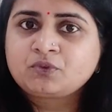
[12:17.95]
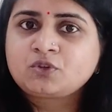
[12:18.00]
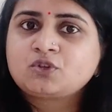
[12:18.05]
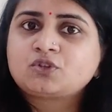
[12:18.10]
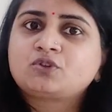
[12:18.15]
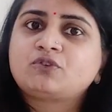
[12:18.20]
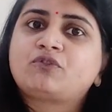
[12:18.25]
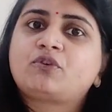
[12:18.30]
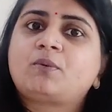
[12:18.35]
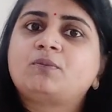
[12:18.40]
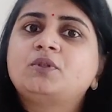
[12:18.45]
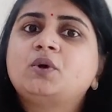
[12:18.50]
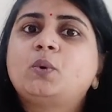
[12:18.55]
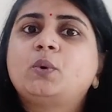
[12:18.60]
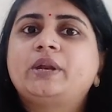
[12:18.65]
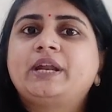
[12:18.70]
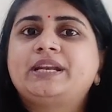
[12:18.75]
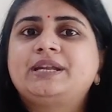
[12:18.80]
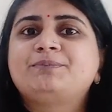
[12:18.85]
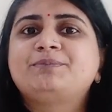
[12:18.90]
So from the
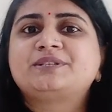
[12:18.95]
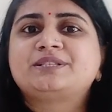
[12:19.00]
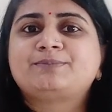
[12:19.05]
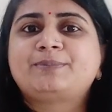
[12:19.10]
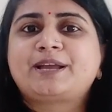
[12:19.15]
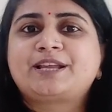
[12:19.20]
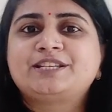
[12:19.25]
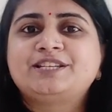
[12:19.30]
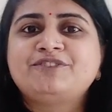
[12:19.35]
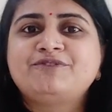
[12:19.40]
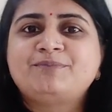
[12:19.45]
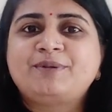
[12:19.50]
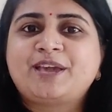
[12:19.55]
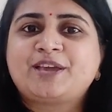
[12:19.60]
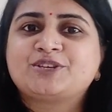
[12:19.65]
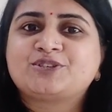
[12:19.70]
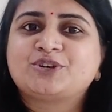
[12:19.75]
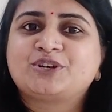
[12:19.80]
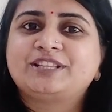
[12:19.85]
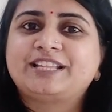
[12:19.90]
orator perspective,
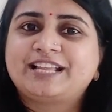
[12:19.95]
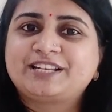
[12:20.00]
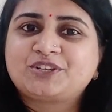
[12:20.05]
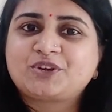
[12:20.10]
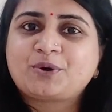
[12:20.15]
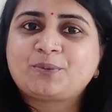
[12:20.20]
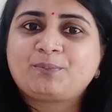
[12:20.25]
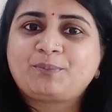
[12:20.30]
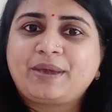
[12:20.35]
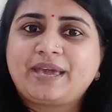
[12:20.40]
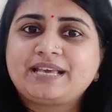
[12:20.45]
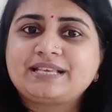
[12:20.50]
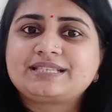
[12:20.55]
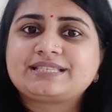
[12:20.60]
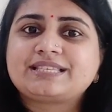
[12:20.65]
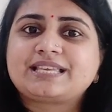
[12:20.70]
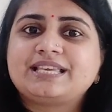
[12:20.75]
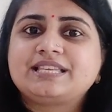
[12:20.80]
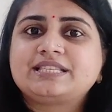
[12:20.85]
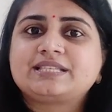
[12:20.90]
make sure that your
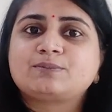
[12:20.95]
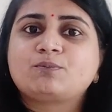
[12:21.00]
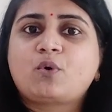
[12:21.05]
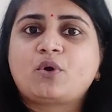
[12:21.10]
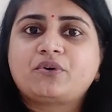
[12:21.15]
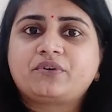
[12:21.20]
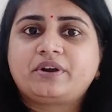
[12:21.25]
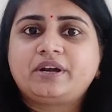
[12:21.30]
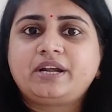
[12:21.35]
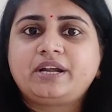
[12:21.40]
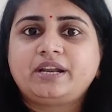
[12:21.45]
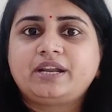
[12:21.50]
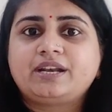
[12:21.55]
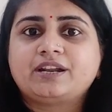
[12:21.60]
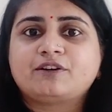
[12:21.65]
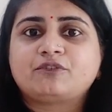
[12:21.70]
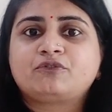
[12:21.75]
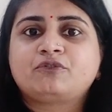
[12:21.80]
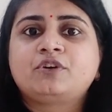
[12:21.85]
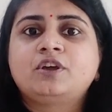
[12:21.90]
pace is moderate
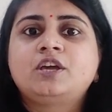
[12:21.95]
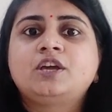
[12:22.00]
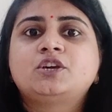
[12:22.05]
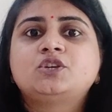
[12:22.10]
enough.